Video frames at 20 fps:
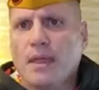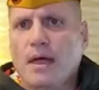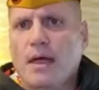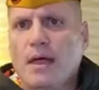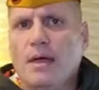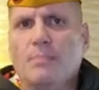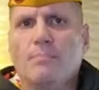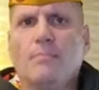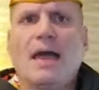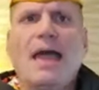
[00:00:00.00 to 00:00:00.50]

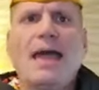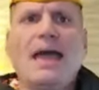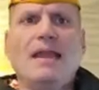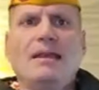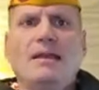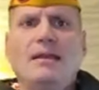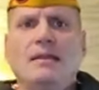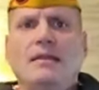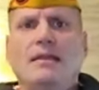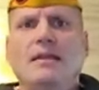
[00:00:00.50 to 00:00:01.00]

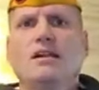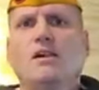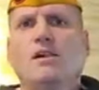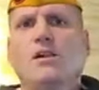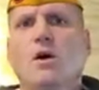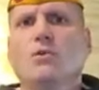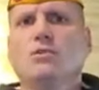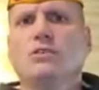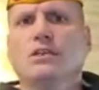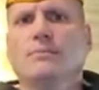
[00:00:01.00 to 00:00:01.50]
And in
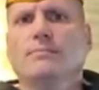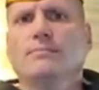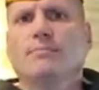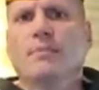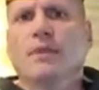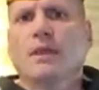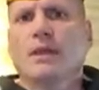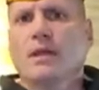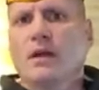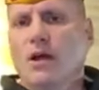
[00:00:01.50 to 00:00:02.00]
closing,
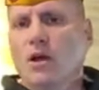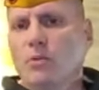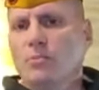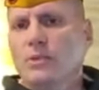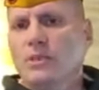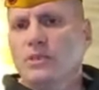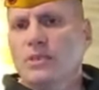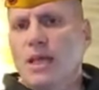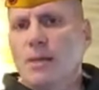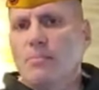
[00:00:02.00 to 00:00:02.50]
I
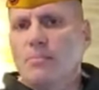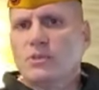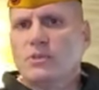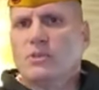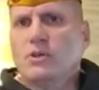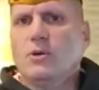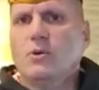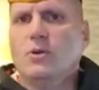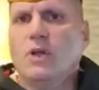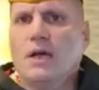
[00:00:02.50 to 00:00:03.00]
hope this
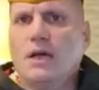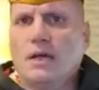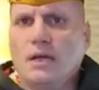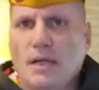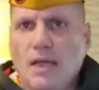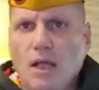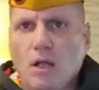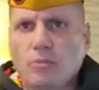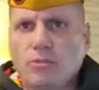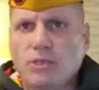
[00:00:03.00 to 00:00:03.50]
episode
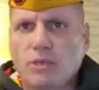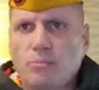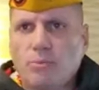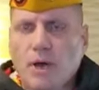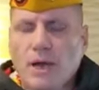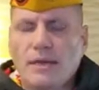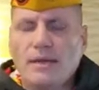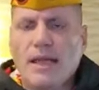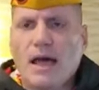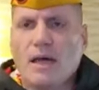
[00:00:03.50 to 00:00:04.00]
helps to
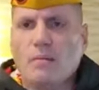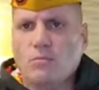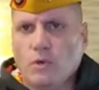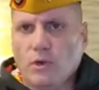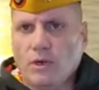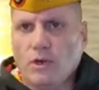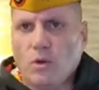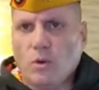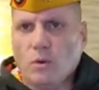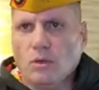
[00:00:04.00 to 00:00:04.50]
break down
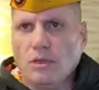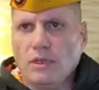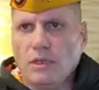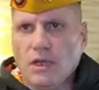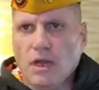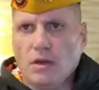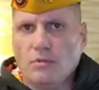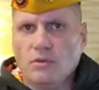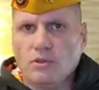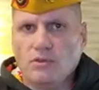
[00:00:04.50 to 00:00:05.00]
Marine Corps
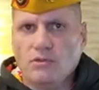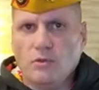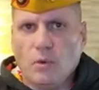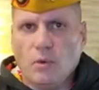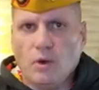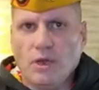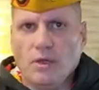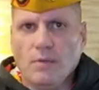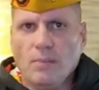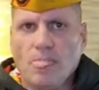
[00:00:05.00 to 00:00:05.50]
League covers
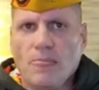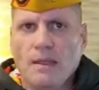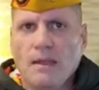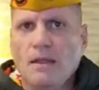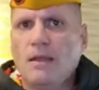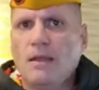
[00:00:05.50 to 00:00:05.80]
for you.